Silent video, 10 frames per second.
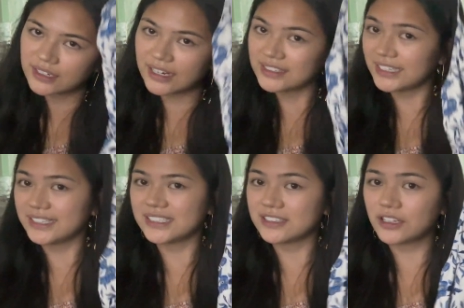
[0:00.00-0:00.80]
I
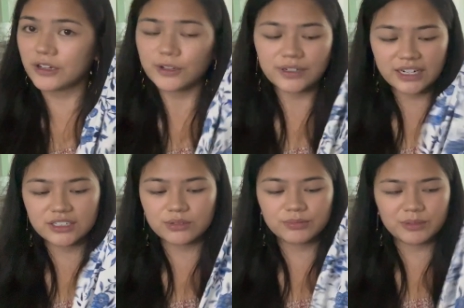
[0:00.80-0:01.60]
liked it though. I
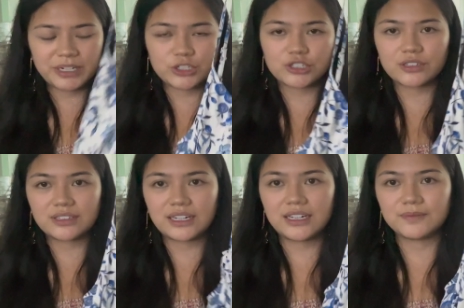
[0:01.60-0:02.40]
just want to make sure
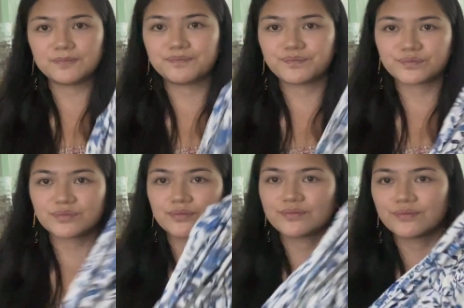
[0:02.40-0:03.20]
that
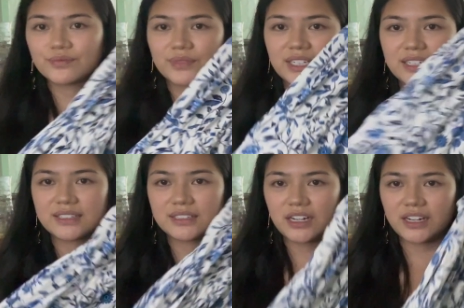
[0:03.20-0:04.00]

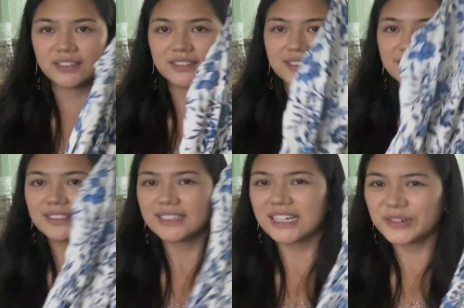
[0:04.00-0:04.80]
it's not,
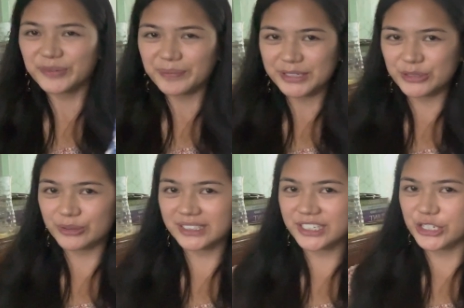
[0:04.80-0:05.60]
like I don't want to be too
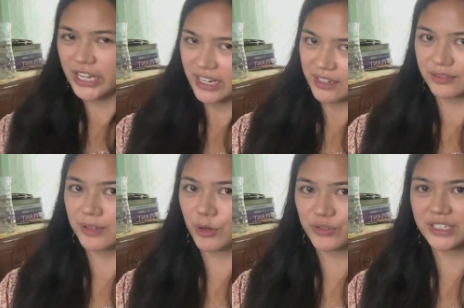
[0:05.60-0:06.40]
cliche if I'm
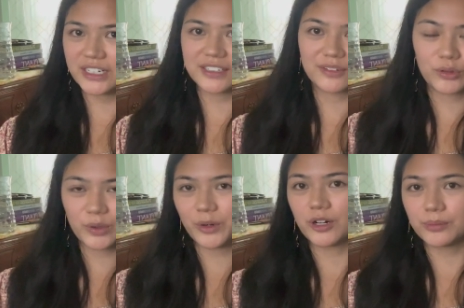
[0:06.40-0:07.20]
over there only
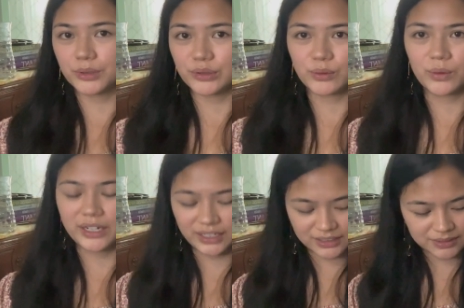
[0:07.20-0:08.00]
wearing blue and
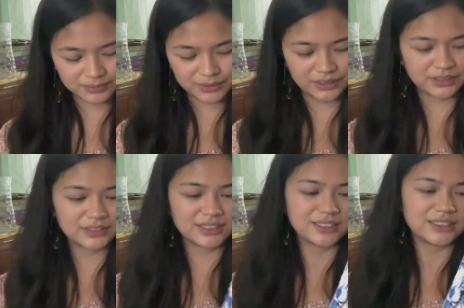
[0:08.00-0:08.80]
white, but
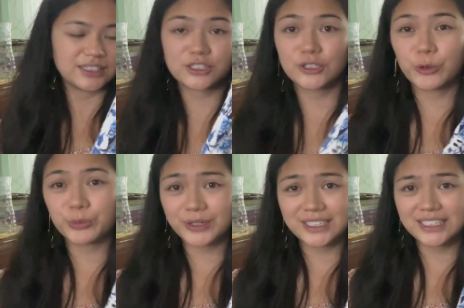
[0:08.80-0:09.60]
it's so
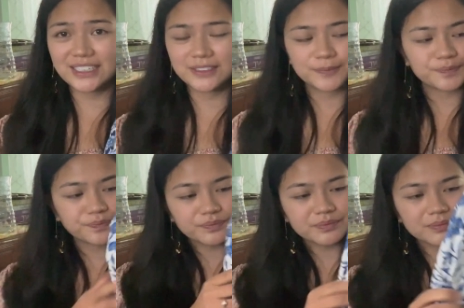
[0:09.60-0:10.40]
pretty.
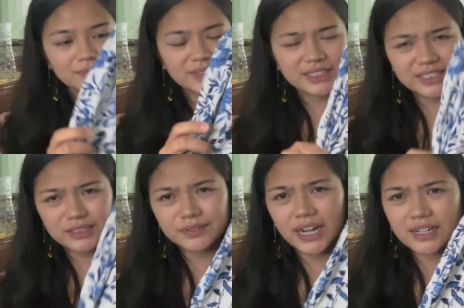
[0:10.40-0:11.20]
I think
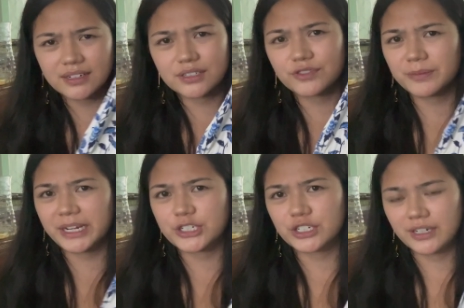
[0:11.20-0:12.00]
Divided is from
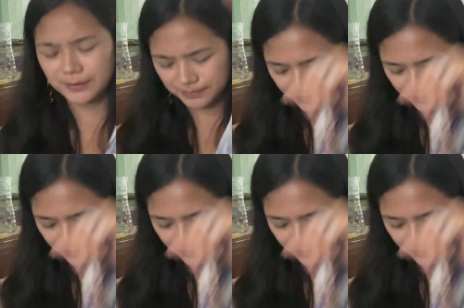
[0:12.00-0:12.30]
H&M.